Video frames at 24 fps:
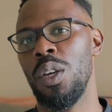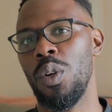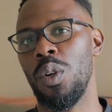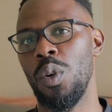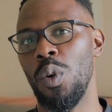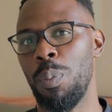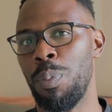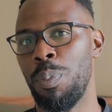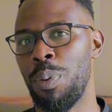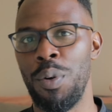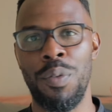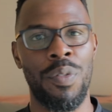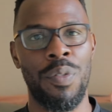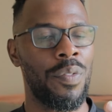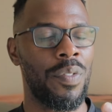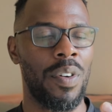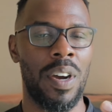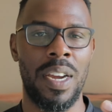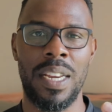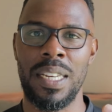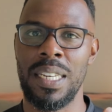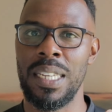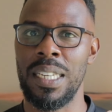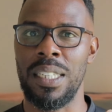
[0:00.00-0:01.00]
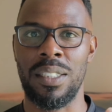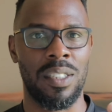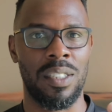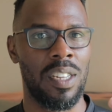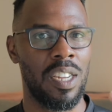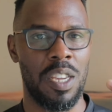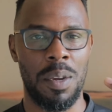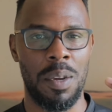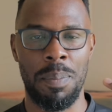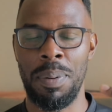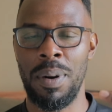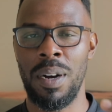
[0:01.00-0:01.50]
your proof of IDs
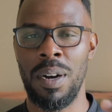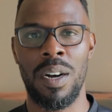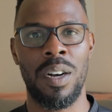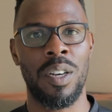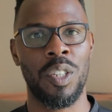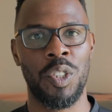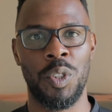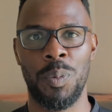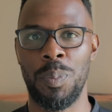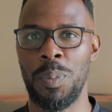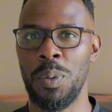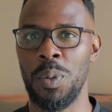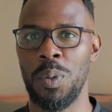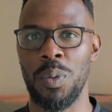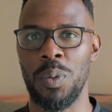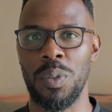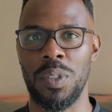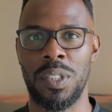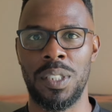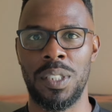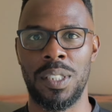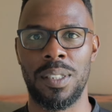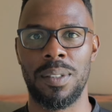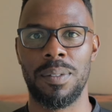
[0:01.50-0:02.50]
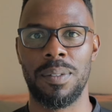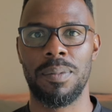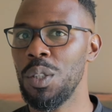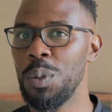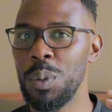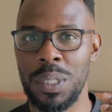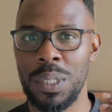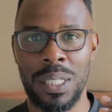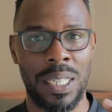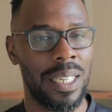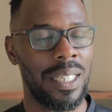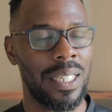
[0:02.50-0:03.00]
like your passports,
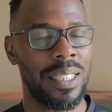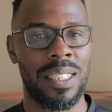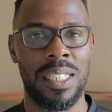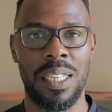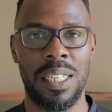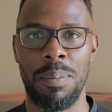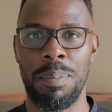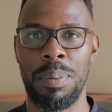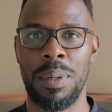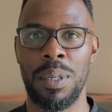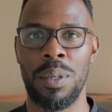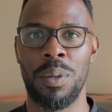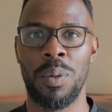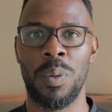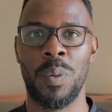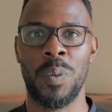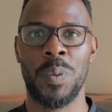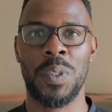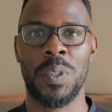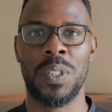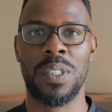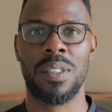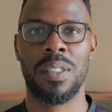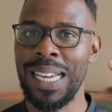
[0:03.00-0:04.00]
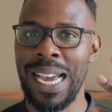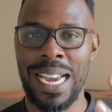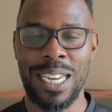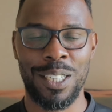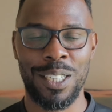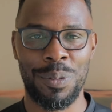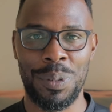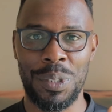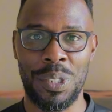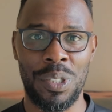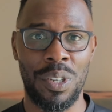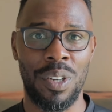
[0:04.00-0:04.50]
utility bills,
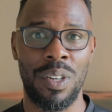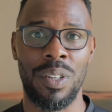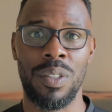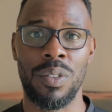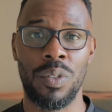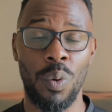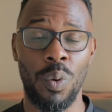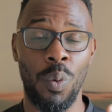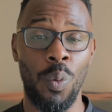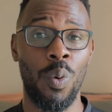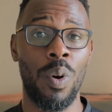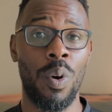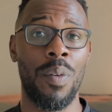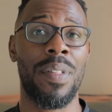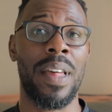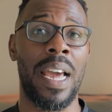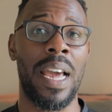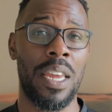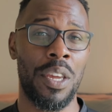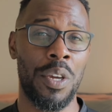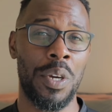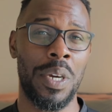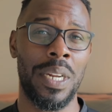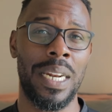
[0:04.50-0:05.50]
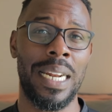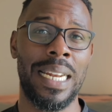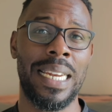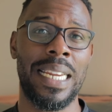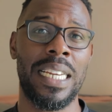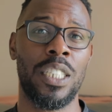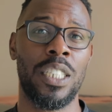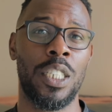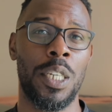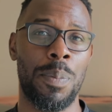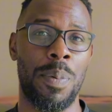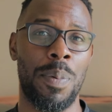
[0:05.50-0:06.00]
tax returns, all of that you're going to
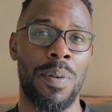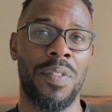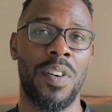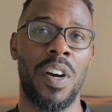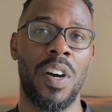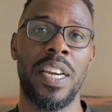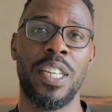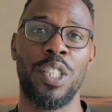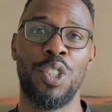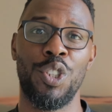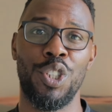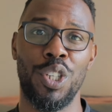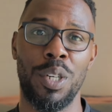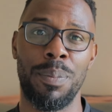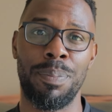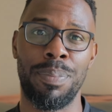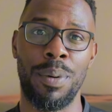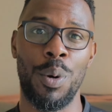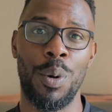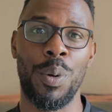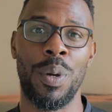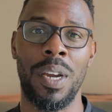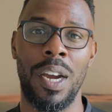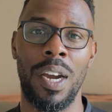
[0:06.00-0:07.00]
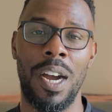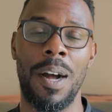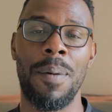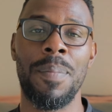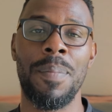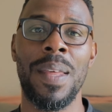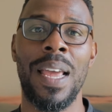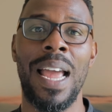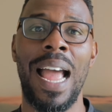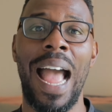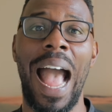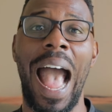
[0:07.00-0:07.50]
need to provide to your broker
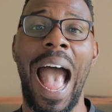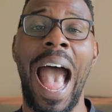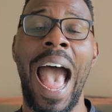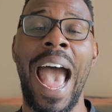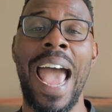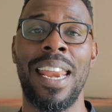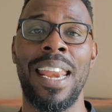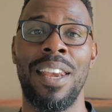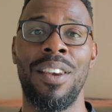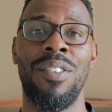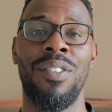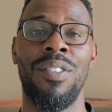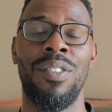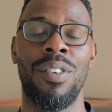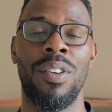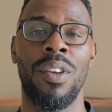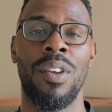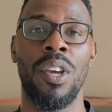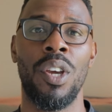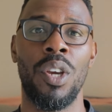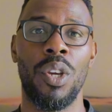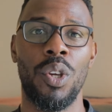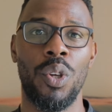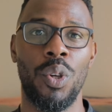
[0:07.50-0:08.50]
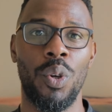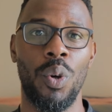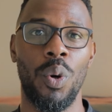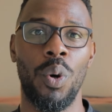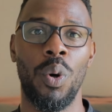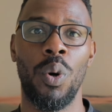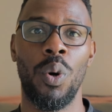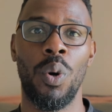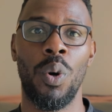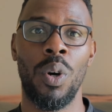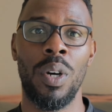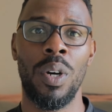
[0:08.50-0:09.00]
and
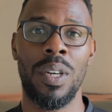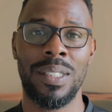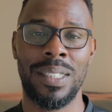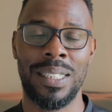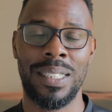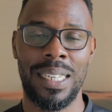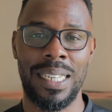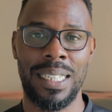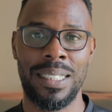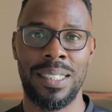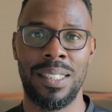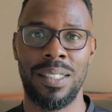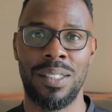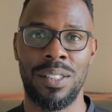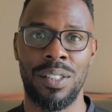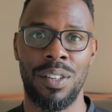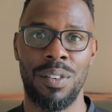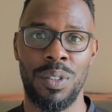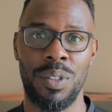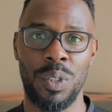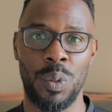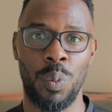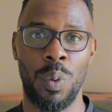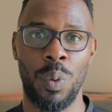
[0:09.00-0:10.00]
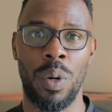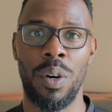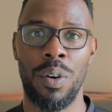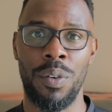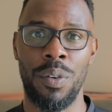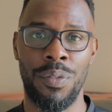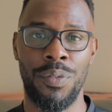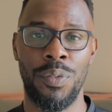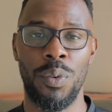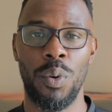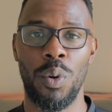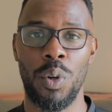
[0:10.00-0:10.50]
your solicitor as well
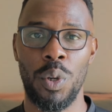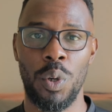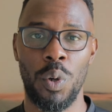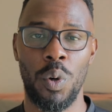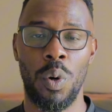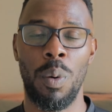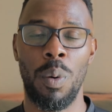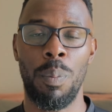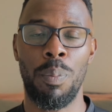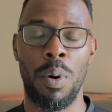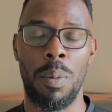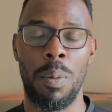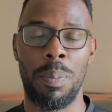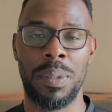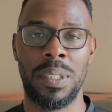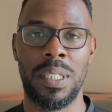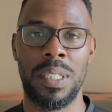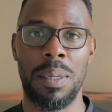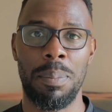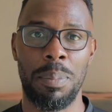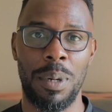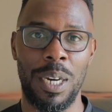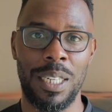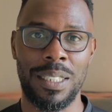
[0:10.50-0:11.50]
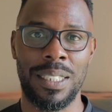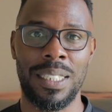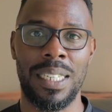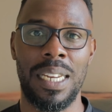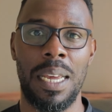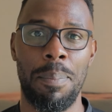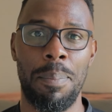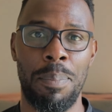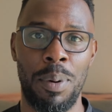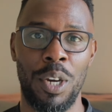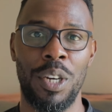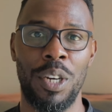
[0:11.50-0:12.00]
for your property
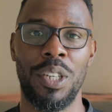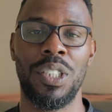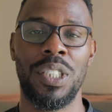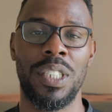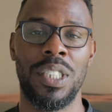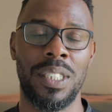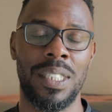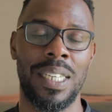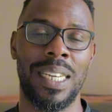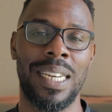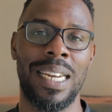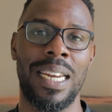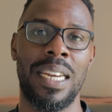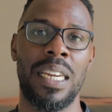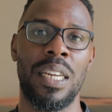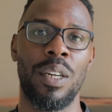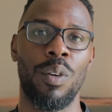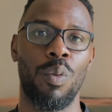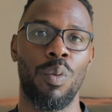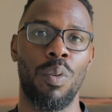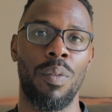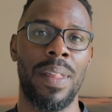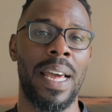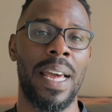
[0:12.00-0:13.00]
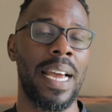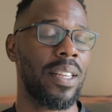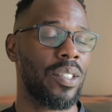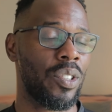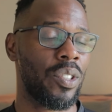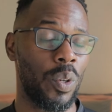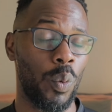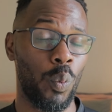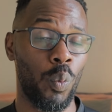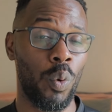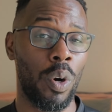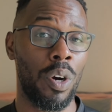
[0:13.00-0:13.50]
buy-to-let purchase. They're going to need all of that,
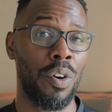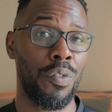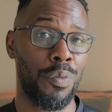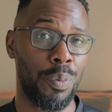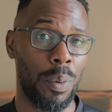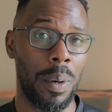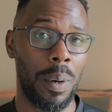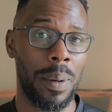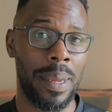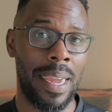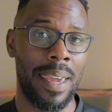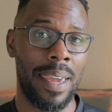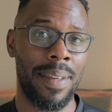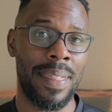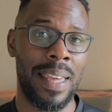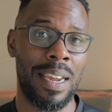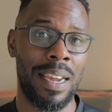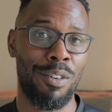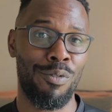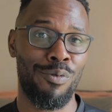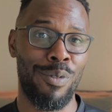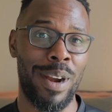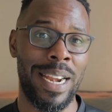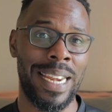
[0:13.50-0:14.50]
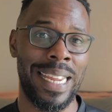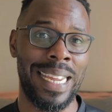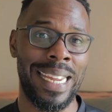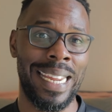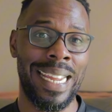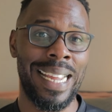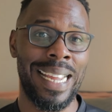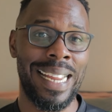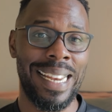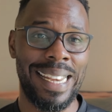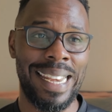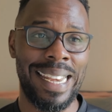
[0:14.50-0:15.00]
so worthwhile getting that ready
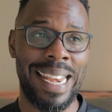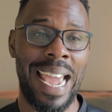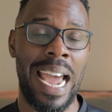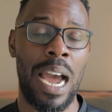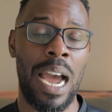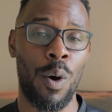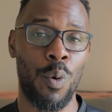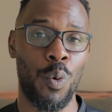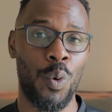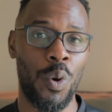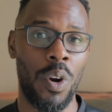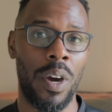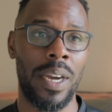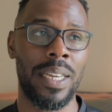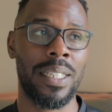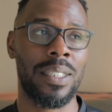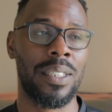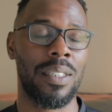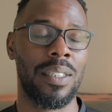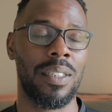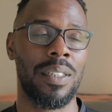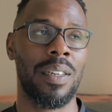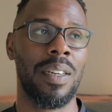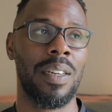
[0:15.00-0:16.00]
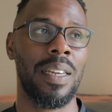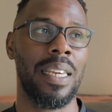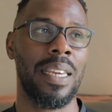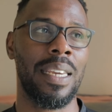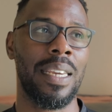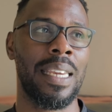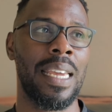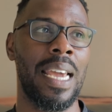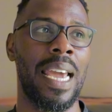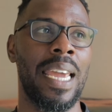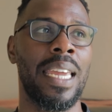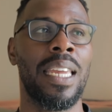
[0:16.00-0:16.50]
now, nice and early,
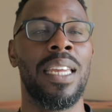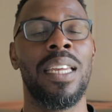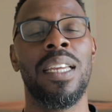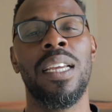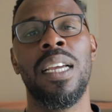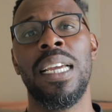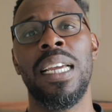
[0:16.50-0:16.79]
okay?